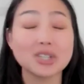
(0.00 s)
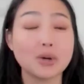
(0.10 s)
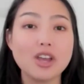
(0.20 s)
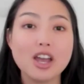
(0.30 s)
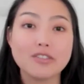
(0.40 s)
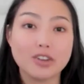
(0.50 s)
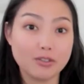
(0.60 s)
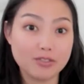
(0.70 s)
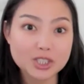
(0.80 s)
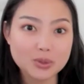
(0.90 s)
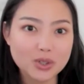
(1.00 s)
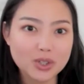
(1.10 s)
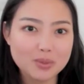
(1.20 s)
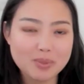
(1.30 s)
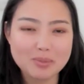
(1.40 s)
So for the
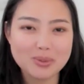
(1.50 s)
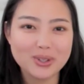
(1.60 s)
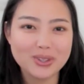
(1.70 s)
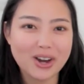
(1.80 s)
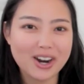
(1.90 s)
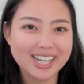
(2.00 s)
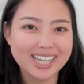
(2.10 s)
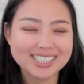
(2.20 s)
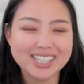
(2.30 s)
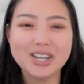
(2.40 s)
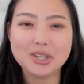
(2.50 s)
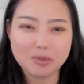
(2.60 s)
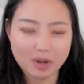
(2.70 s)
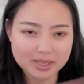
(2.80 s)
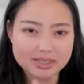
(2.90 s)
visual people in the audience, you've
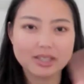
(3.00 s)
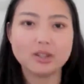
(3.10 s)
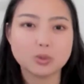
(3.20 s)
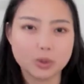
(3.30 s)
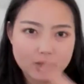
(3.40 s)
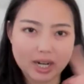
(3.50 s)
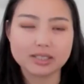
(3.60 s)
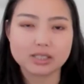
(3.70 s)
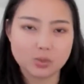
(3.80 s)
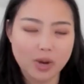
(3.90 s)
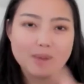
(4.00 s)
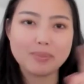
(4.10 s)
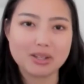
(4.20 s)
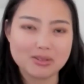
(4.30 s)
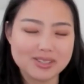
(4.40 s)
probably seen those where you kind of swipe
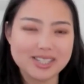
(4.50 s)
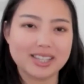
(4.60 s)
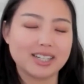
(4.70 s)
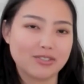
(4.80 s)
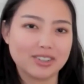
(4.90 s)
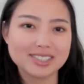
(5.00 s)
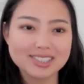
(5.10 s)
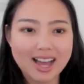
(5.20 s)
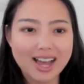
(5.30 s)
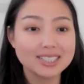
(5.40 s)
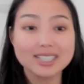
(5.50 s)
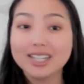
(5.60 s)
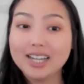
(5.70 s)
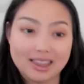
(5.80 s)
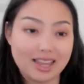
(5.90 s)
and you see the different slides.
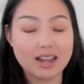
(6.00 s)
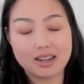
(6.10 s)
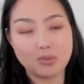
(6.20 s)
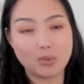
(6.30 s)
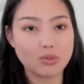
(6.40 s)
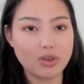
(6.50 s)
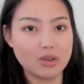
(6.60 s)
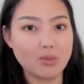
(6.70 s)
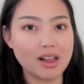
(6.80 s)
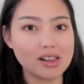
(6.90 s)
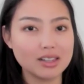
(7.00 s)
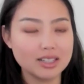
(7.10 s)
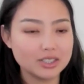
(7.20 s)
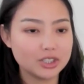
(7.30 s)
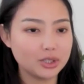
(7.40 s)
That can work really well
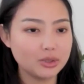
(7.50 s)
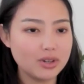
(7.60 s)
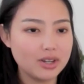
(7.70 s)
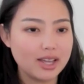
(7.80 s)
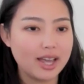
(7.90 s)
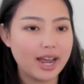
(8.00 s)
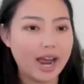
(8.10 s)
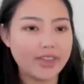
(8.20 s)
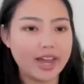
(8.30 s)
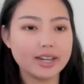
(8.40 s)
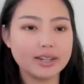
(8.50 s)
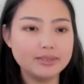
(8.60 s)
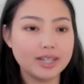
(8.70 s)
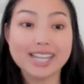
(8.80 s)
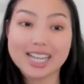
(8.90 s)
too. And then
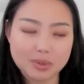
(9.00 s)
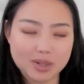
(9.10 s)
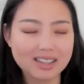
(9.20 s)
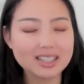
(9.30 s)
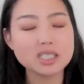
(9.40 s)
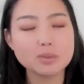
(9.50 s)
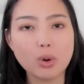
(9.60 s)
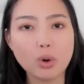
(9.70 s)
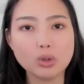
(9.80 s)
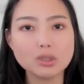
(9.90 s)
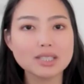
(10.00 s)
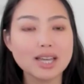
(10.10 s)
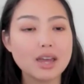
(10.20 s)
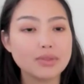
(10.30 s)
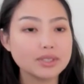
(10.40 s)
last but not least, polls.
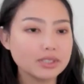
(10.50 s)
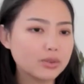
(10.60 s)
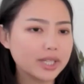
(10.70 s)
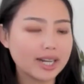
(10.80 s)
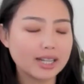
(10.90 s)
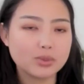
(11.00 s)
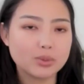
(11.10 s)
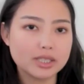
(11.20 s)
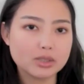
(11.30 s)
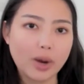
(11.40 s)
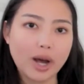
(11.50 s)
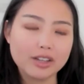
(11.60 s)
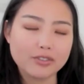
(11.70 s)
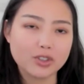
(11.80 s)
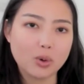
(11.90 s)
This is a really nice one as well
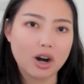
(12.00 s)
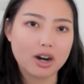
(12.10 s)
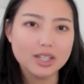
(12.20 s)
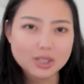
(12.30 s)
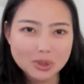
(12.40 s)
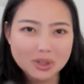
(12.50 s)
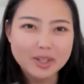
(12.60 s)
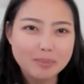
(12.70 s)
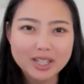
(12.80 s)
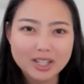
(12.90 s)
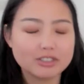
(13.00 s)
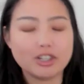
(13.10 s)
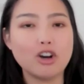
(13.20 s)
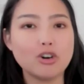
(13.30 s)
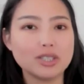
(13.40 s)
if you are sort of dipping your
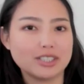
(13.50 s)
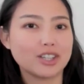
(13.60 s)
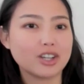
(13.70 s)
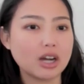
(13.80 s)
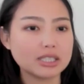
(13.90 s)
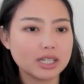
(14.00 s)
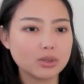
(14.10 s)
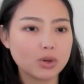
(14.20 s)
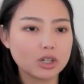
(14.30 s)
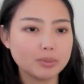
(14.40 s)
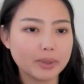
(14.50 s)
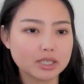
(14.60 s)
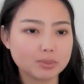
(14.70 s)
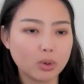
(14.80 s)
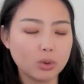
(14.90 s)
toe into the content world,
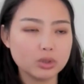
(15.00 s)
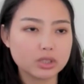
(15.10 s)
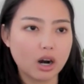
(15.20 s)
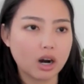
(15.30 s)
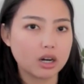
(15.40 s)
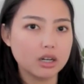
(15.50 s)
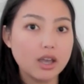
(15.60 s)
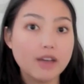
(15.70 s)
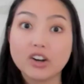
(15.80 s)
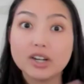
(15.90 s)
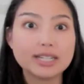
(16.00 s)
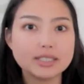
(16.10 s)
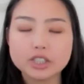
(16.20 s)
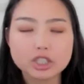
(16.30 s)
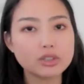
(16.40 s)
because polls are very
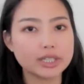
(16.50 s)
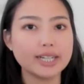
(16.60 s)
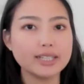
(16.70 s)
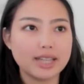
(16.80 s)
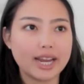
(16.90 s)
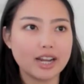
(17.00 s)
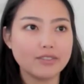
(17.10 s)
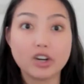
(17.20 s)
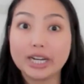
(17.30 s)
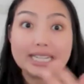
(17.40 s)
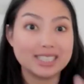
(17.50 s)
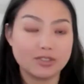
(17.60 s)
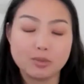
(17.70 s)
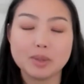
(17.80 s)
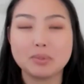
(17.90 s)
easy to create and very easy
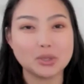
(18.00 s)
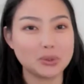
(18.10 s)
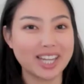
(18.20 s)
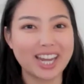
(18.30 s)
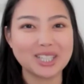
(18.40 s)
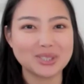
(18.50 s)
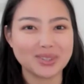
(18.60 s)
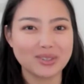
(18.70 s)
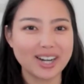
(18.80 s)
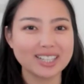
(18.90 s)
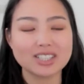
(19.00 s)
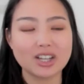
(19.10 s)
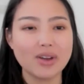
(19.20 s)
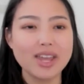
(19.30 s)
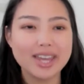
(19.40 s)
for people to engage with, right?
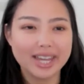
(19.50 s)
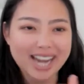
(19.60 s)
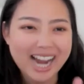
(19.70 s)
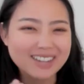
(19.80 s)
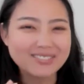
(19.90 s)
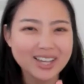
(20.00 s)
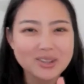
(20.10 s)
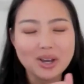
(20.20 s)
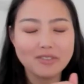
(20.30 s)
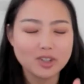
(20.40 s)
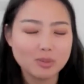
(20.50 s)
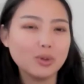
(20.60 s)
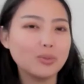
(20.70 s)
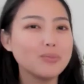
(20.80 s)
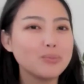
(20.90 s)
So it can kind of get you
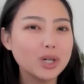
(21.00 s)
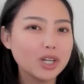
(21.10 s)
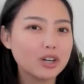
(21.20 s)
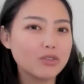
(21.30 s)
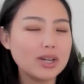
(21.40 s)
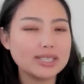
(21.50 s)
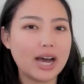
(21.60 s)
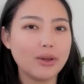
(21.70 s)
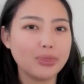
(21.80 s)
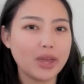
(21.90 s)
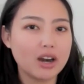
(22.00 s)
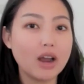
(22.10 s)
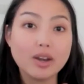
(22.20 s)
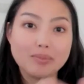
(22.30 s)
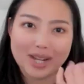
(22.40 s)
comfortable putting your voice out there
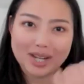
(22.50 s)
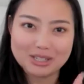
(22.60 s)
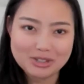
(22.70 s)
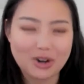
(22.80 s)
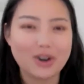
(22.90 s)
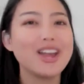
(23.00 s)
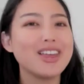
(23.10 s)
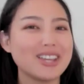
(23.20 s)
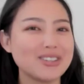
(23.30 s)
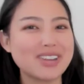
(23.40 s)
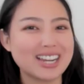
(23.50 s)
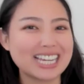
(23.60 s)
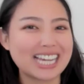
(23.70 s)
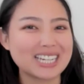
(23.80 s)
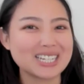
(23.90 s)
and then making sure that you get
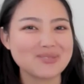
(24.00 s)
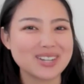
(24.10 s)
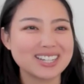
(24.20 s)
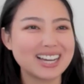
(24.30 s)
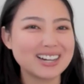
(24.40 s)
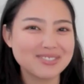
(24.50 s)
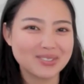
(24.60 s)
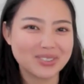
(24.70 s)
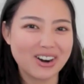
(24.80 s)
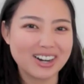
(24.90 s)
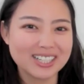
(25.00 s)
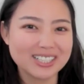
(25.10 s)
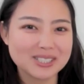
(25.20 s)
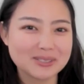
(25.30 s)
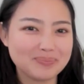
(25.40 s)
engagement from your
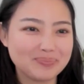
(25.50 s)
audience.